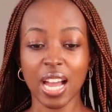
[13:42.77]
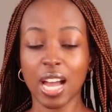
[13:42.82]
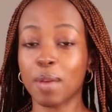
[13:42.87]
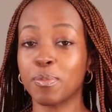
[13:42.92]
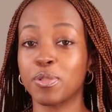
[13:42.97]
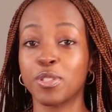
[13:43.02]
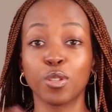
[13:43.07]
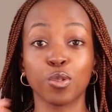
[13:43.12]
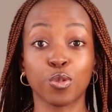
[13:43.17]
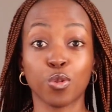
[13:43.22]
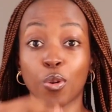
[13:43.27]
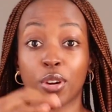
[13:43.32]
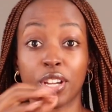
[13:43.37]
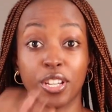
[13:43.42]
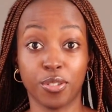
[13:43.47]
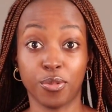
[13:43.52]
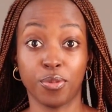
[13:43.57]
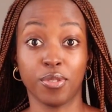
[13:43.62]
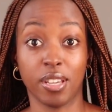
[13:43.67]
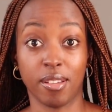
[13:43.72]
I'm still
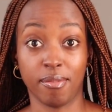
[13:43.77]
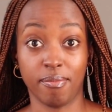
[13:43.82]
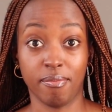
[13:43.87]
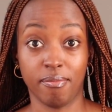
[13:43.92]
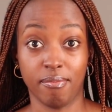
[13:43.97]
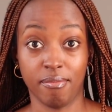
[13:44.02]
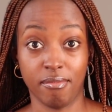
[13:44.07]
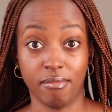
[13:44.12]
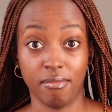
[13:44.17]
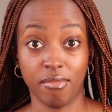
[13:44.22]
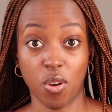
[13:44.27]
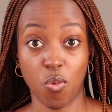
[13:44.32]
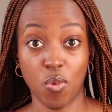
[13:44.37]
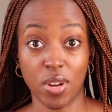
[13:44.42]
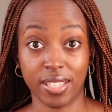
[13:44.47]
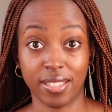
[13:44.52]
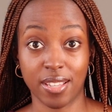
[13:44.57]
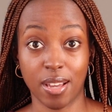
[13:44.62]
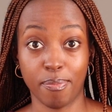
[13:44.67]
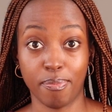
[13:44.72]
talking to the
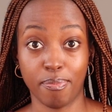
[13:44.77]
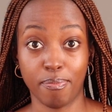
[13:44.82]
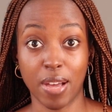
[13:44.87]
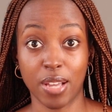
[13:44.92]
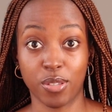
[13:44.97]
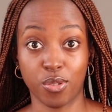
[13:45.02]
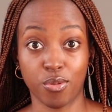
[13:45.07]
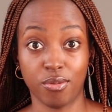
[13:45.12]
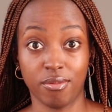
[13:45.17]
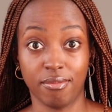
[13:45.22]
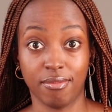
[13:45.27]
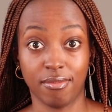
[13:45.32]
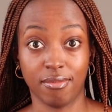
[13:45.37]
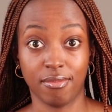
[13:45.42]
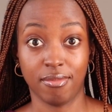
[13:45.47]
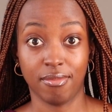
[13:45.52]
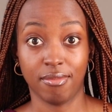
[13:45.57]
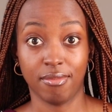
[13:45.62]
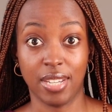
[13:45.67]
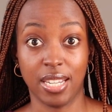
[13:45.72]
WhatsApp person,
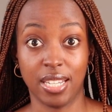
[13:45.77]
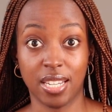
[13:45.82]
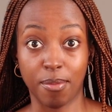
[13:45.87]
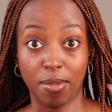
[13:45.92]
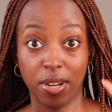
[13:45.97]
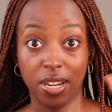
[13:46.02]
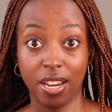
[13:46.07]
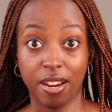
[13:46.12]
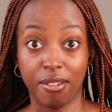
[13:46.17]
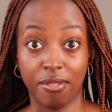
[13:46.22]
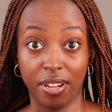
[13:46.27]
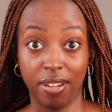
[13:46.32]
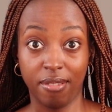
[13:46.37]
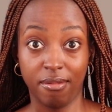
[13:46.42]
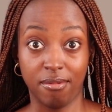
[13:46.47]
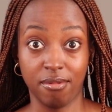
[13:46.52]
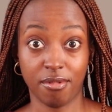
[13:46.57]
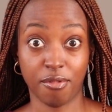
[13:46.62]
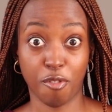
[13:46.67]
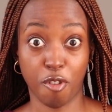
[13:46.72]
intermediary
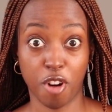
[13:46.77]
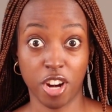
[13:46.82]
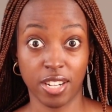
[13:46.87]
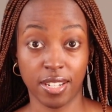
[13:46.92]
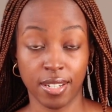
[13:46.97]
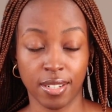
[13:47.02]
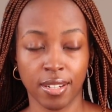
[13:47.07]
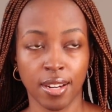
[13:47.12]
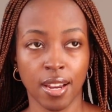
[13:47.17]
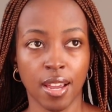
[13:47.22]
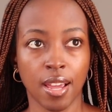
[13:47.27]
friend.